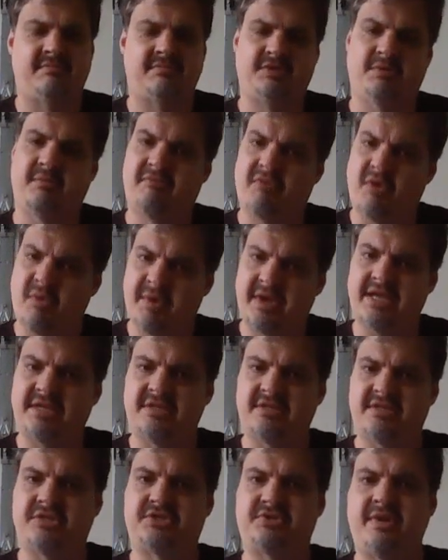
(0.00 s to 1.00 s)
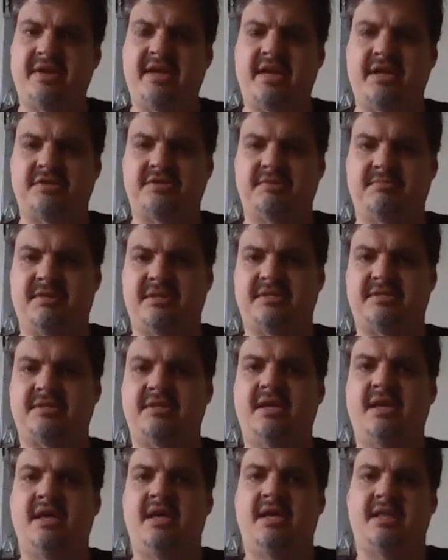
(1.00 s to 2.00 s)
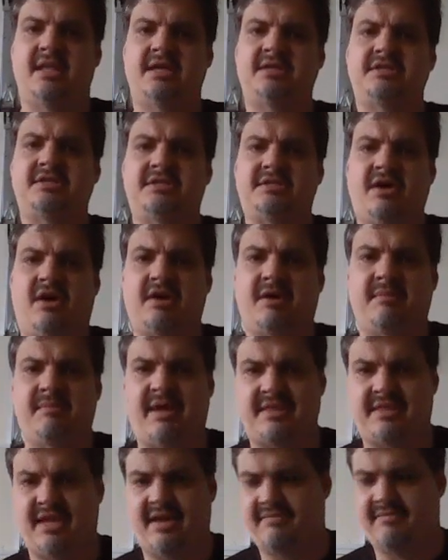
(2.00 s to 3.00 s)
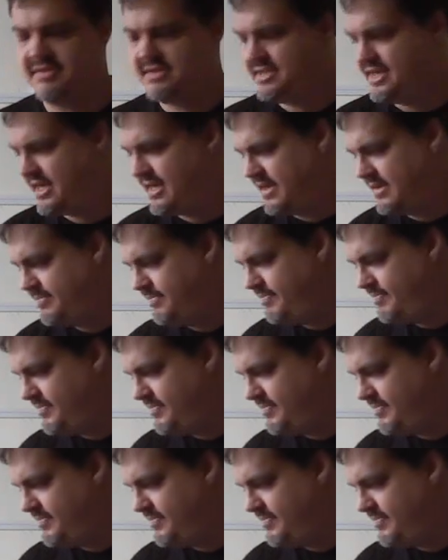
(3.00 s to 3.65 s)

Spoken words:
So before we get to the string instruments, let's just talk about that for a second.